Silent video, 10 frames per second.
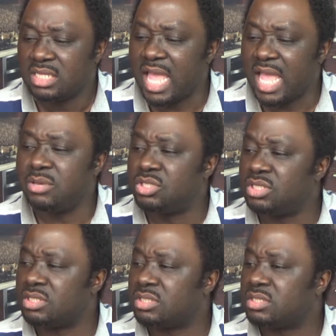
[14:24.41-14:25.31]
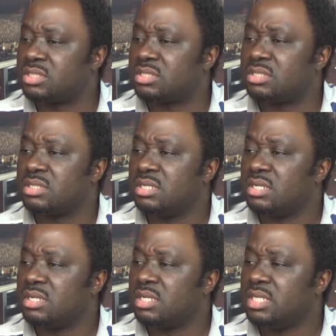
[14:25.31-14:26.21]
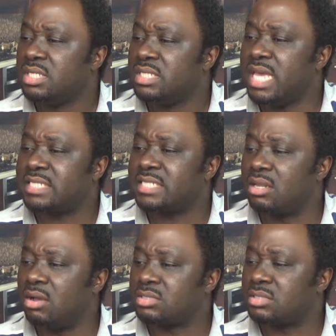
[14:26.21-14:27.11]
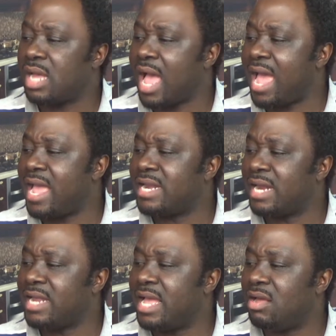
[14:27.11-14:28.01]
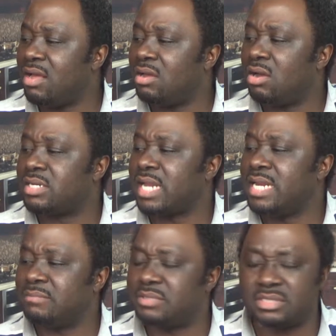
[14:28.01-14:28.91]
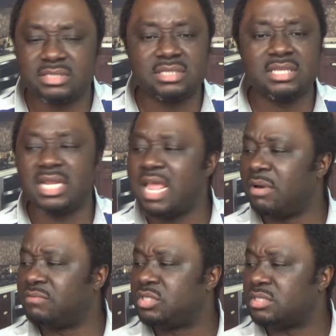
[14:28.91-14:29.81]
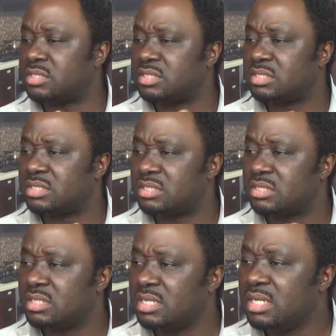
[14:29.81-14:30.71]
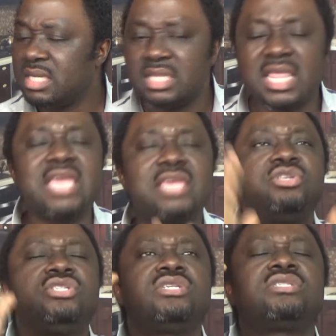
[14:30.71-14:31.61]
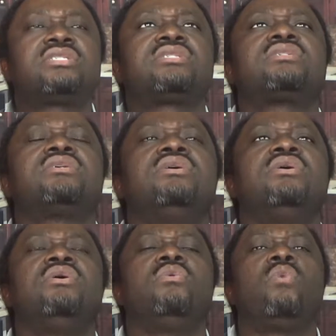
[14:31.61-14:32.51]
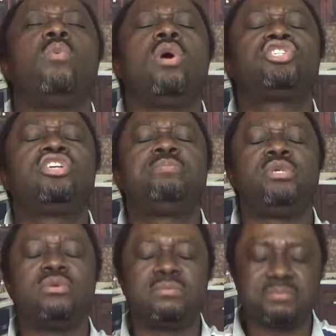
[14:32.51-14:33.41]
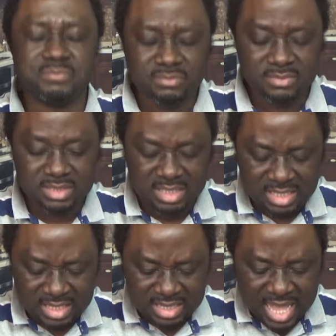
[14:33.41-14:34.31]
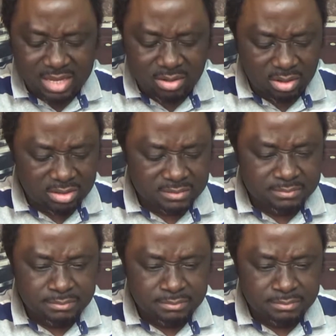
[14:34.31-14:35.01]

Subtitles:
Thank you, Jesus. Yes, Lord. Higher than all other names. The name of Jesus. Thank you, Jesus. We worship you. Thank you, Lord.